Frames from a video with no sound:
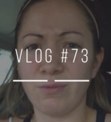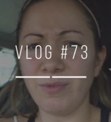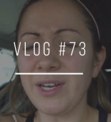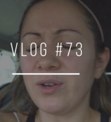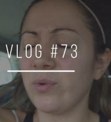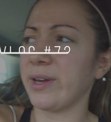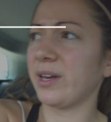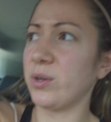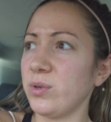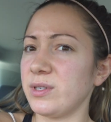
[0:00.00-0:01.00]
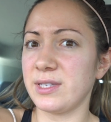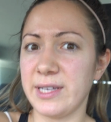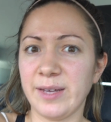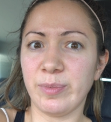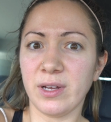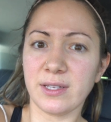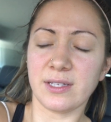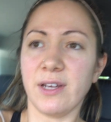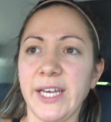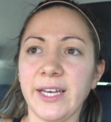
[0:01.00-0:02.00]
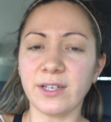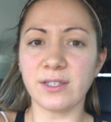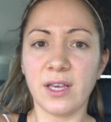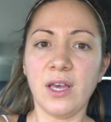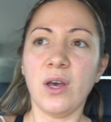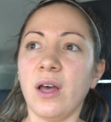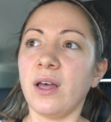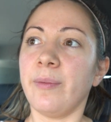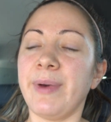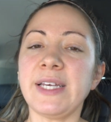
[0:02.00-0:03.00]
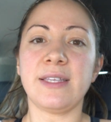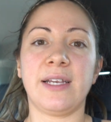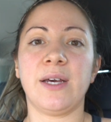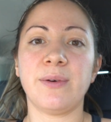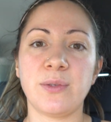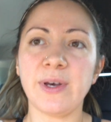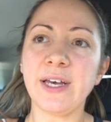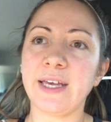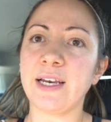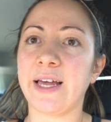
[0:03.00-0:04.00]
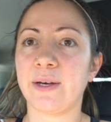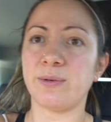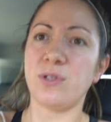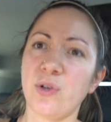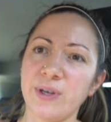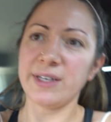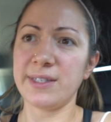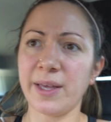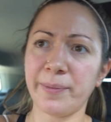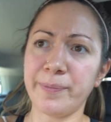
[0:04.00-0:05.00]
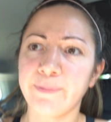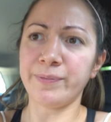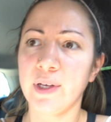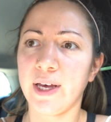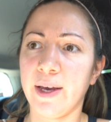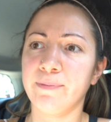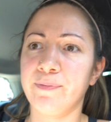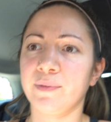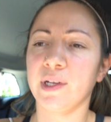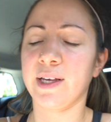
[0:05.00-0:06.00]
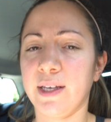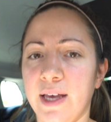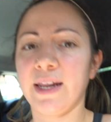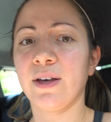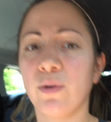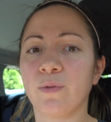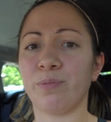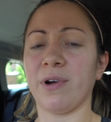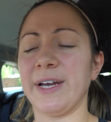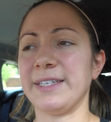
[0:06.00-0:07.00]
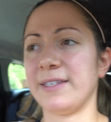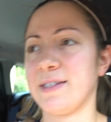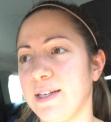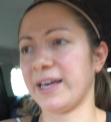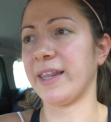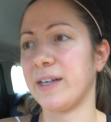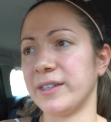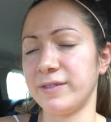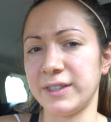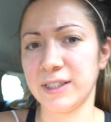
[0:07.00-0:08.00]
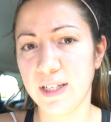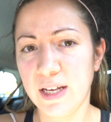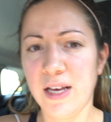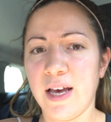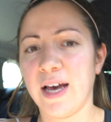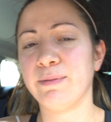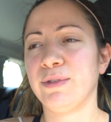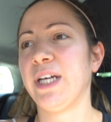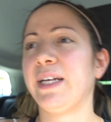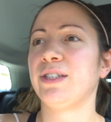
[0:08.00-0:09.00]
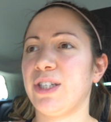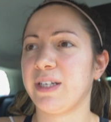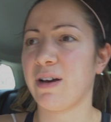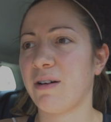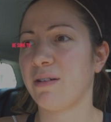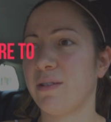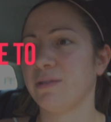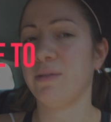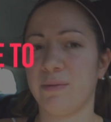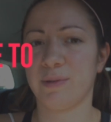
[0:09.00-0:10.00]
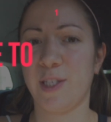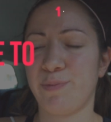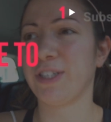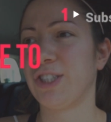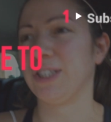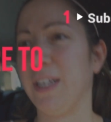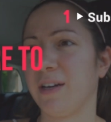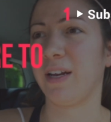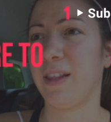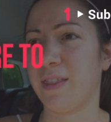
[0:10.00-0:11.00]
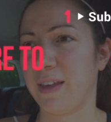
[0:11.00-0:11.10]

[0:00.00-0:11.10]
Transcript: really annoying, I couldn't sleep last night because basically I was working late. I was doing some, um, like getting all prices together and um, changing our spreadsheet kind of